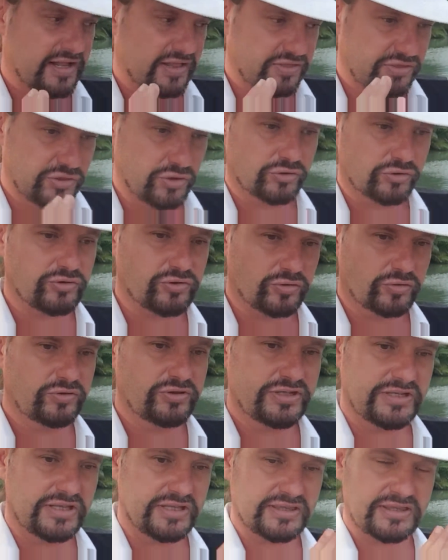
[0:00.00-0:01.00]
not
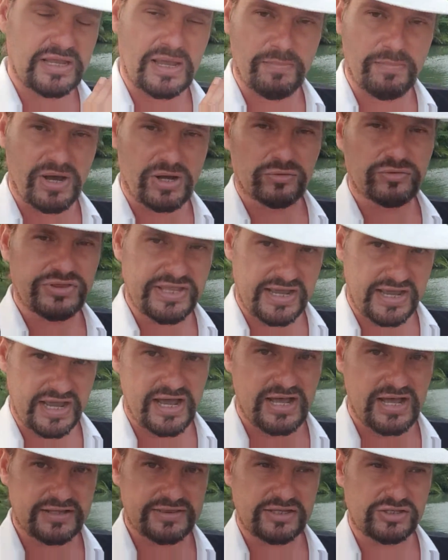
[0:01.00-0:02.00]
only about the
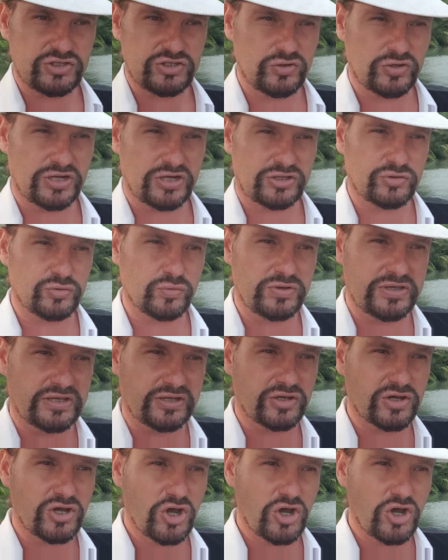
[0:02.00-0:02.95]
art that you are doing,